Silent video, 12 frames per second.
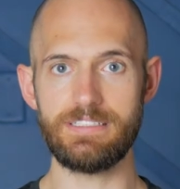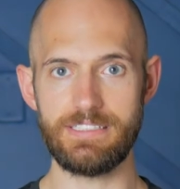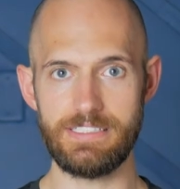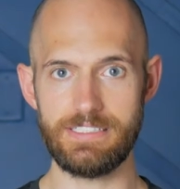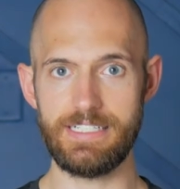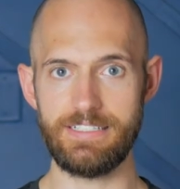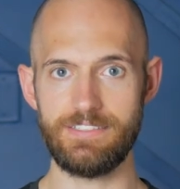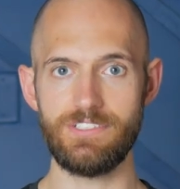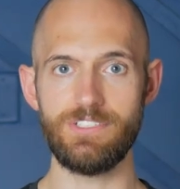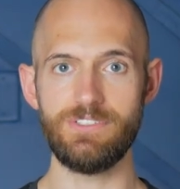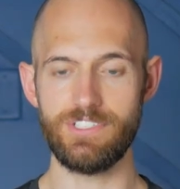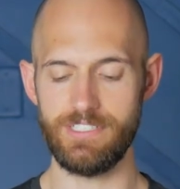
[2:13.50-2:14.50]
you get to
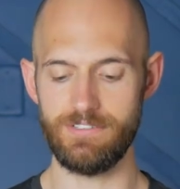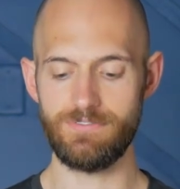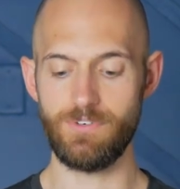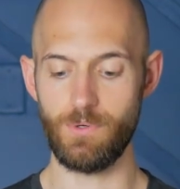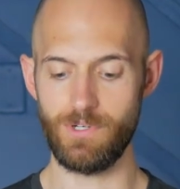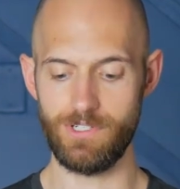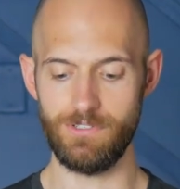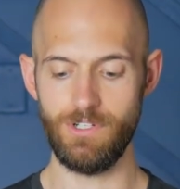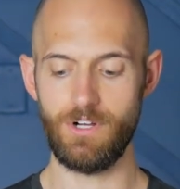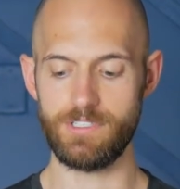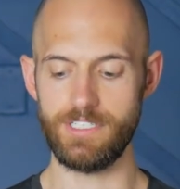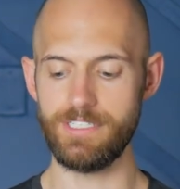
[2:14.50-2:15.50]
use it for
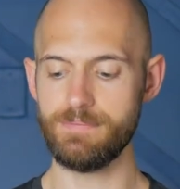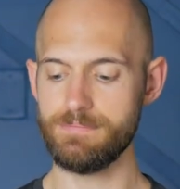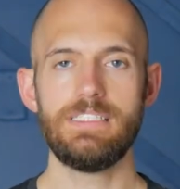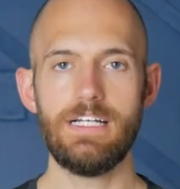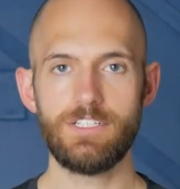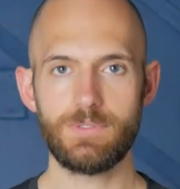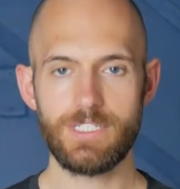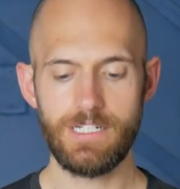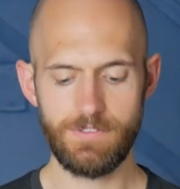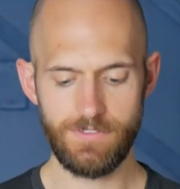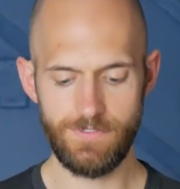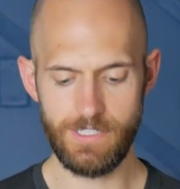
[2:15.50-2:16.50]
longer. Now the
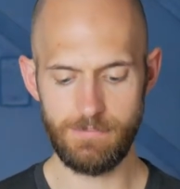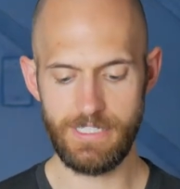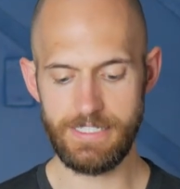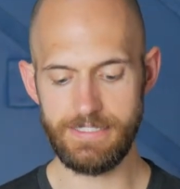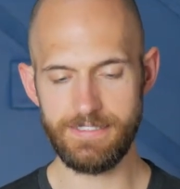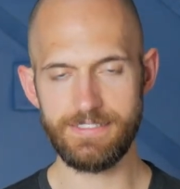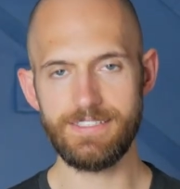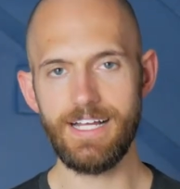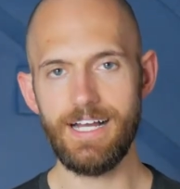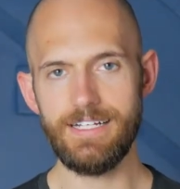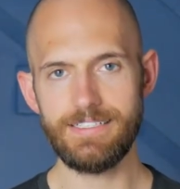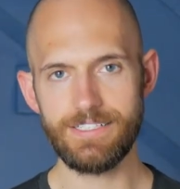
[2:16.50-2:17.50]
RecoverFun Mini does
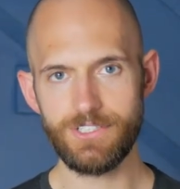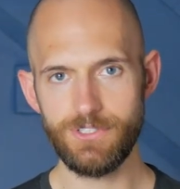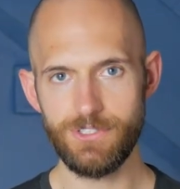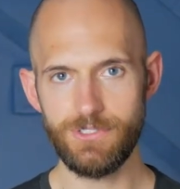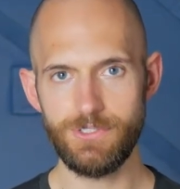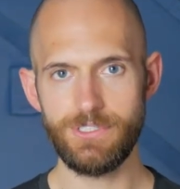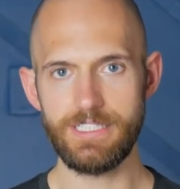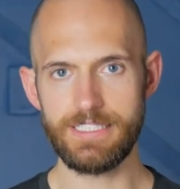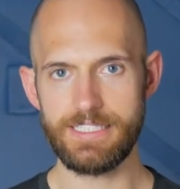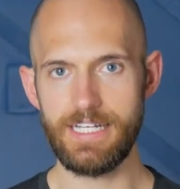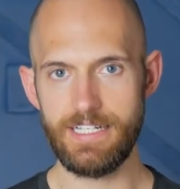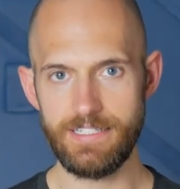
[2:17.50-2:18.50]
not include a
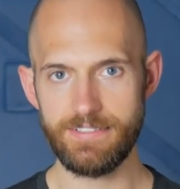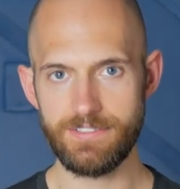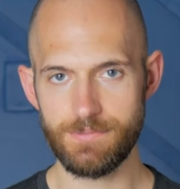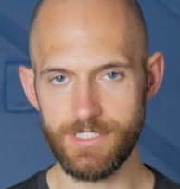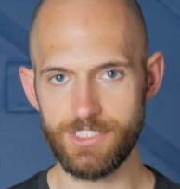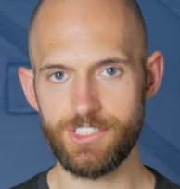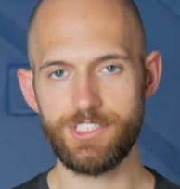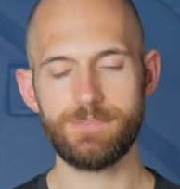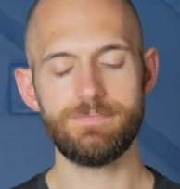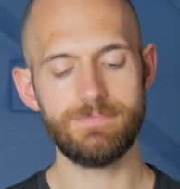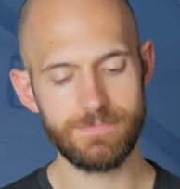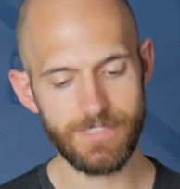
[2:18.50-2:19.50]
case, which
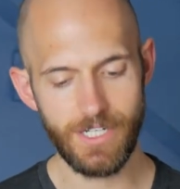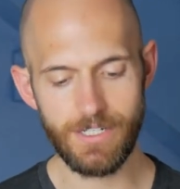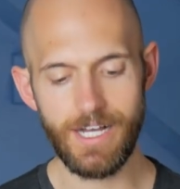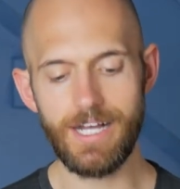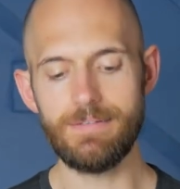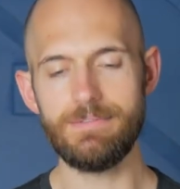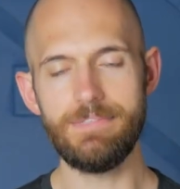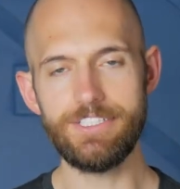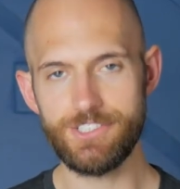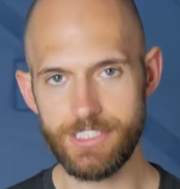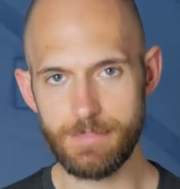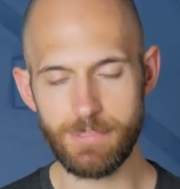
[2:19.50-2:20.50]

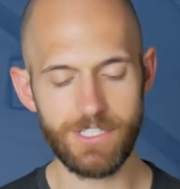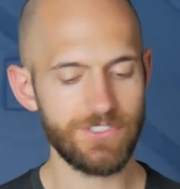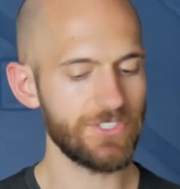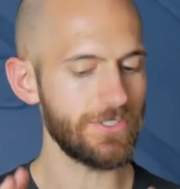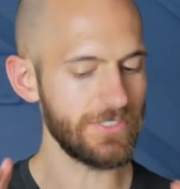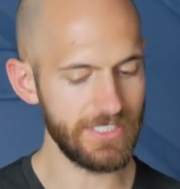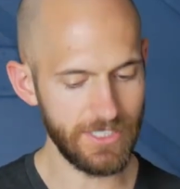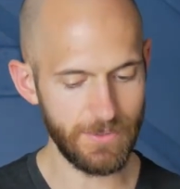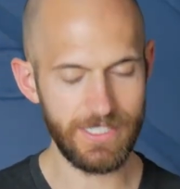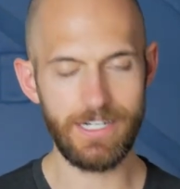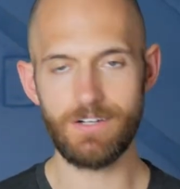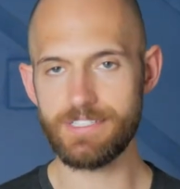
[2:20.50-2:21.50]
it's cheaper. So you know
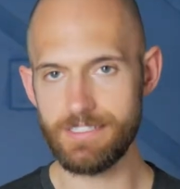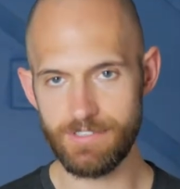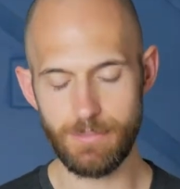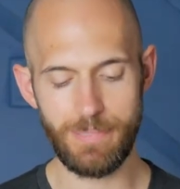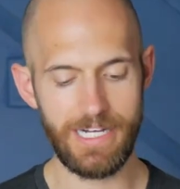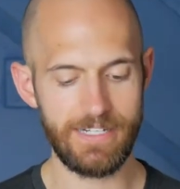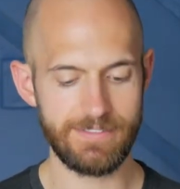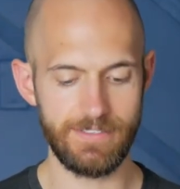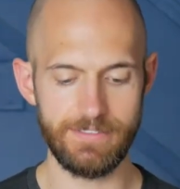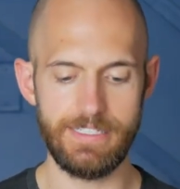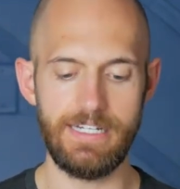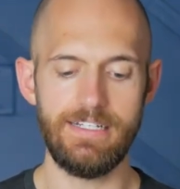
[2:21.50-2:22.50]
what, I'll give it a pass
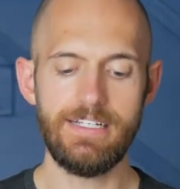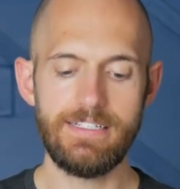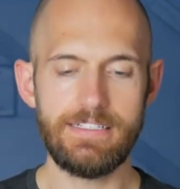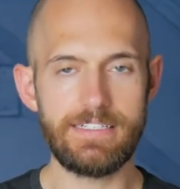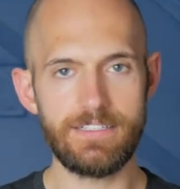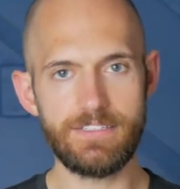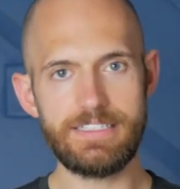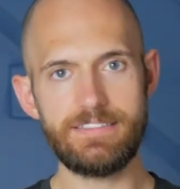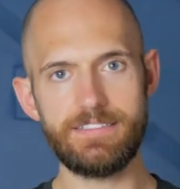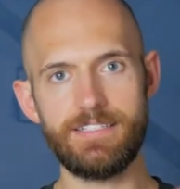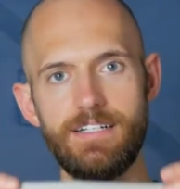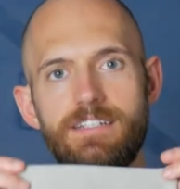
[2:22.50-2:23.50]
on that. It at
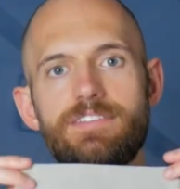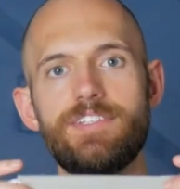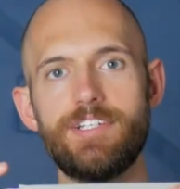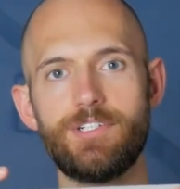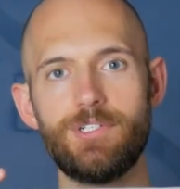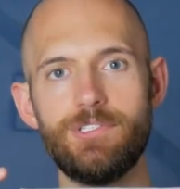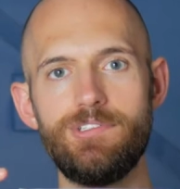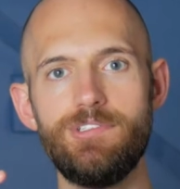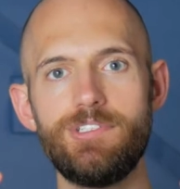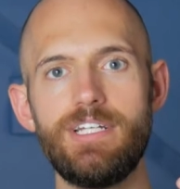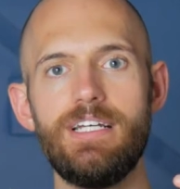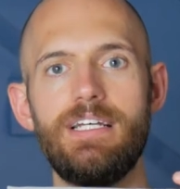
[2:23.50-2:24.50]
least does
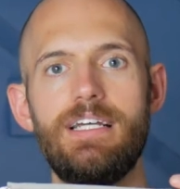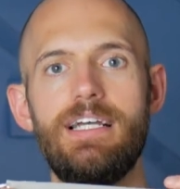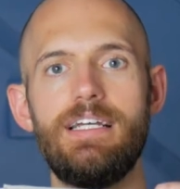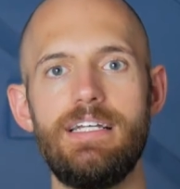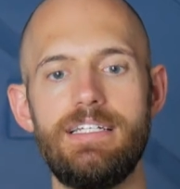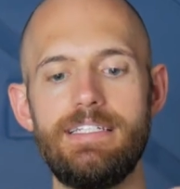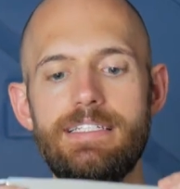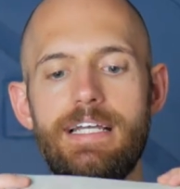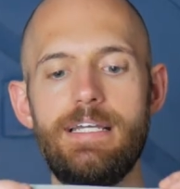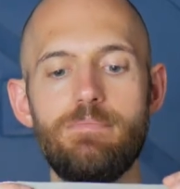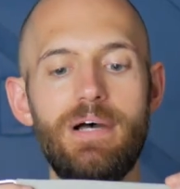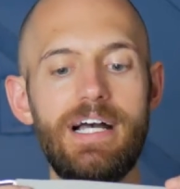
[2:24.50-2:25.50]
include
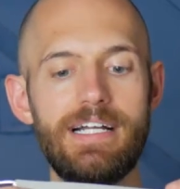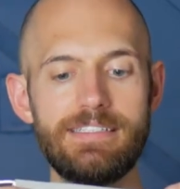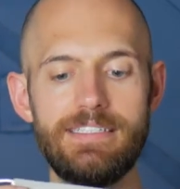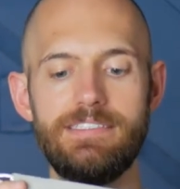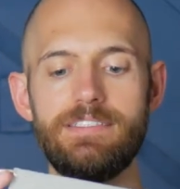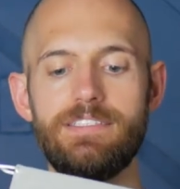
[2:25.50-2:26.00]
a bag that you